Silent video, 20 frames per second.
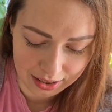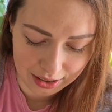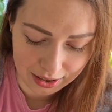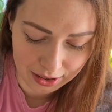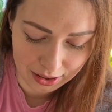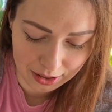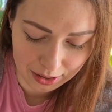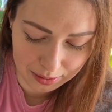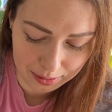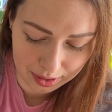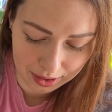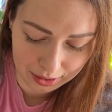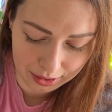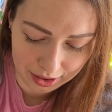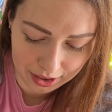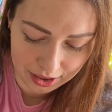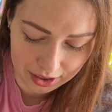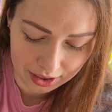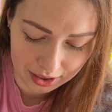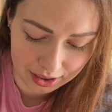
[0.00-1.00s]
Oh my
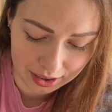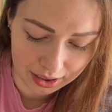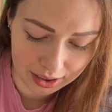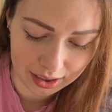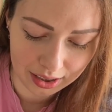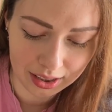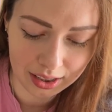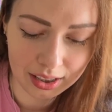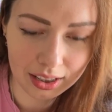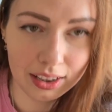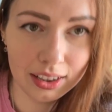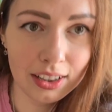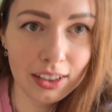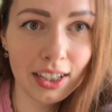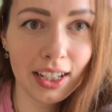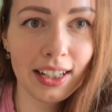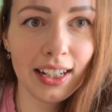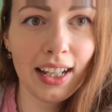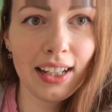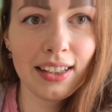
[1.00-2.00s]
gosh,
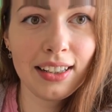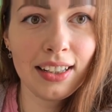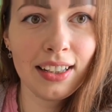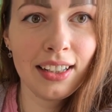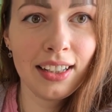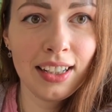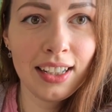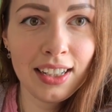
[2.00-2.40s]
look at that.